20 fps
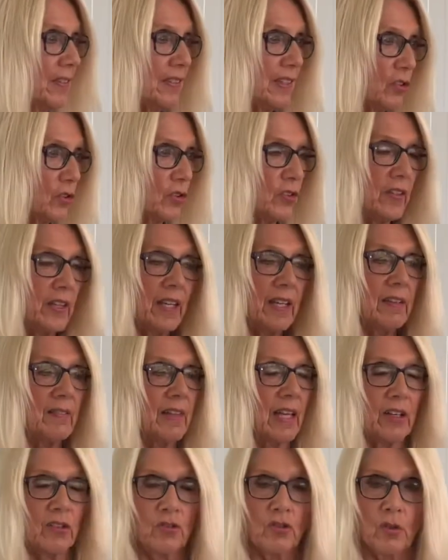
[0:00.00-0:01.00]
in your sink.
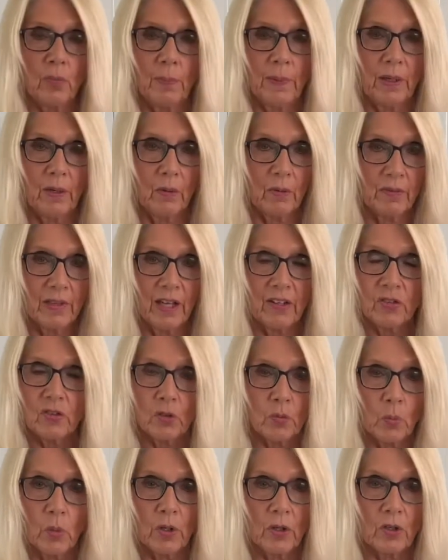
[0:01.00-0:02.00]
That
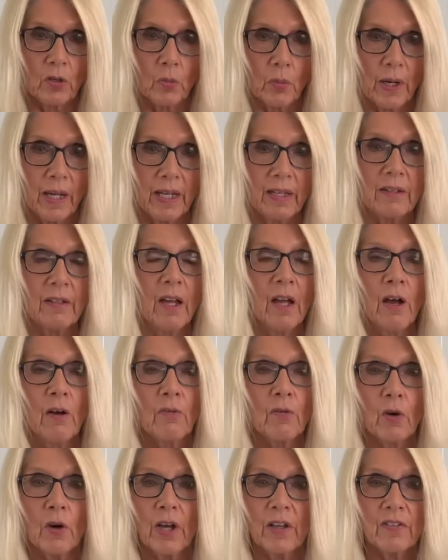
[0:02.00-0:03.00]
should work great.
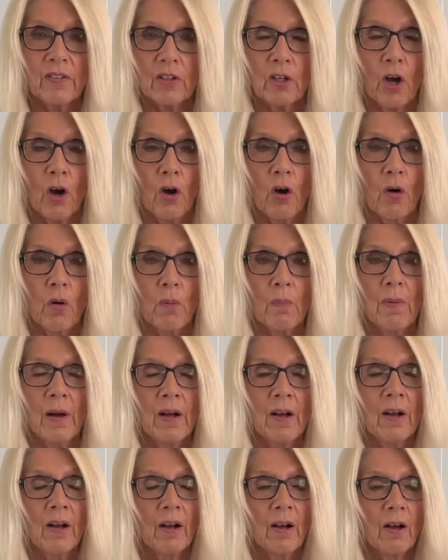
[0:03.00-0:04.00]
For us at home,
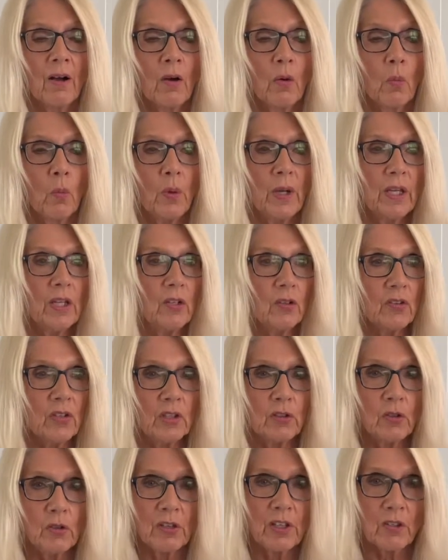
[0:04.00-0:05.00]
we
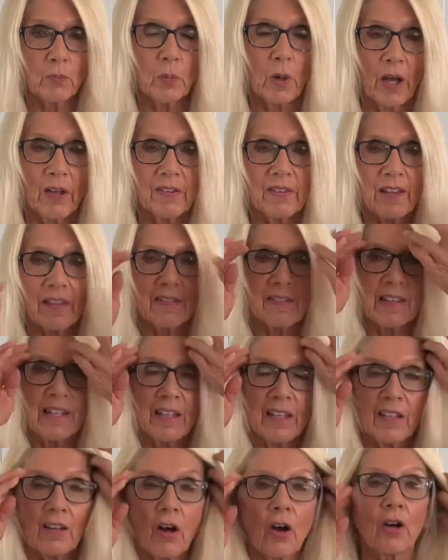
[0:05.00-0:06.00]
usually do this process
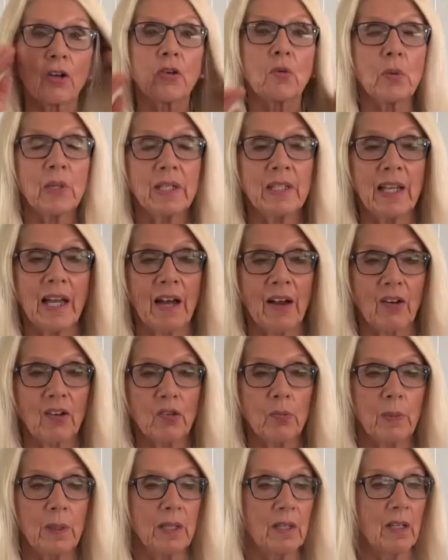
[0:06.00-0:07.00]
in our
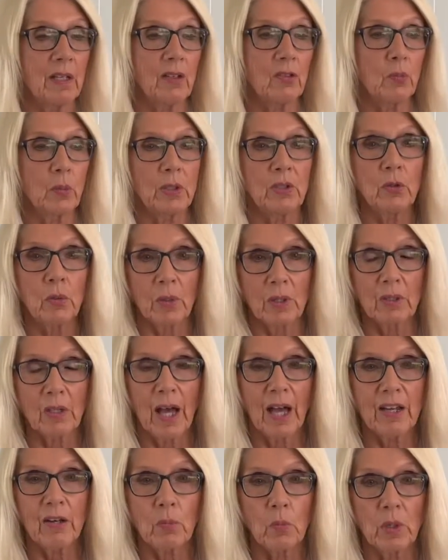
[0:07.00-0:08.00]
greenhouse because we do a
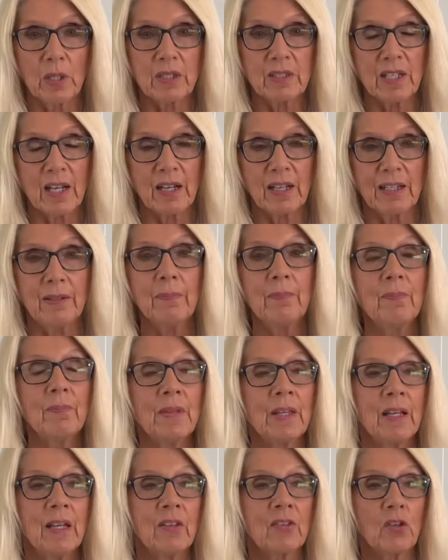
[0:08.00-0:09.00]
lot at one time.
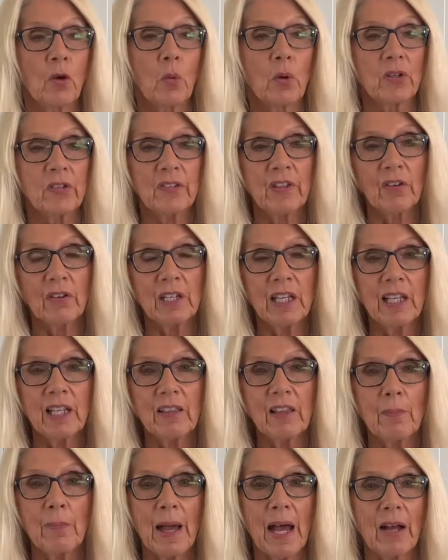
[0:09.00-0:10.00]
So we're silking
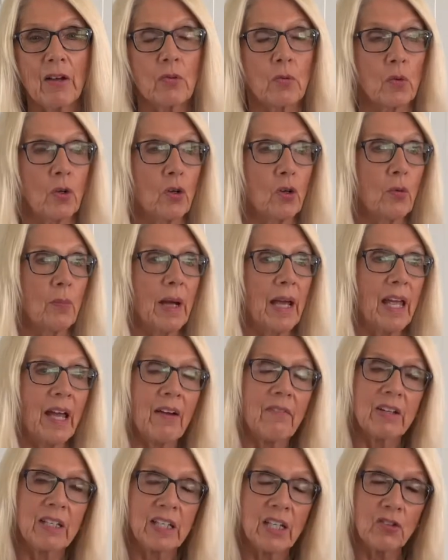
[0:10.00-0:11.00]
in the back room. I
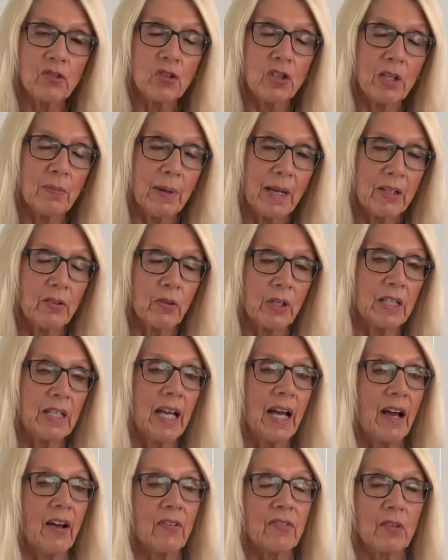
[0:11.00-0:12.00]
have a kitchen in my
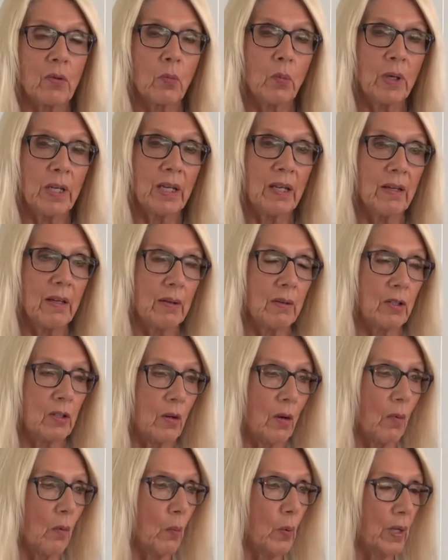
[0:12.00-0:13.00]
greenhouse, and
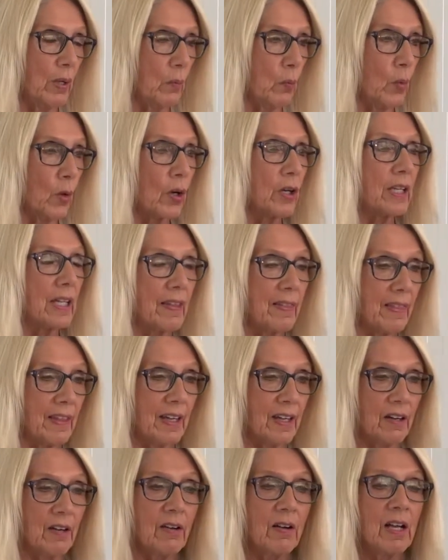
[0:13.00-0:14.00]
we work in
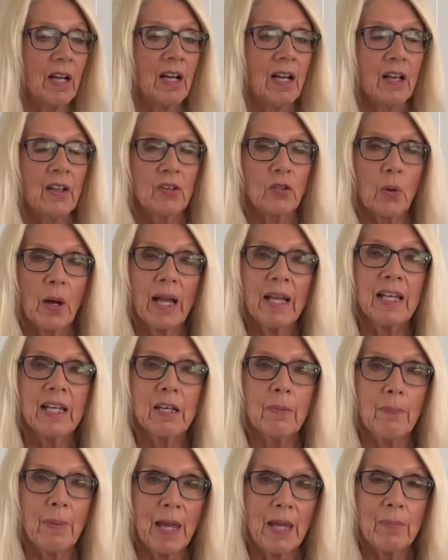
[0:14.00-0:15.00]
there. So I get
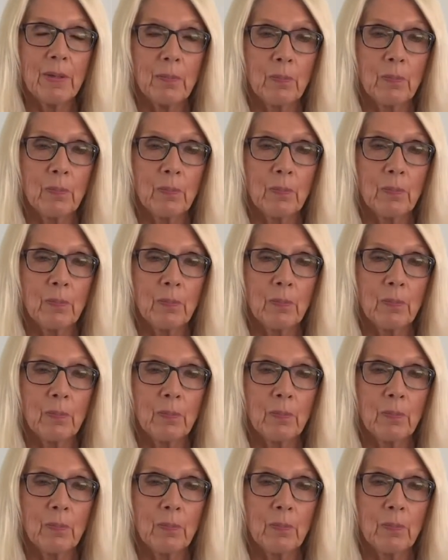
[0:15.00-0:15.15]
a baby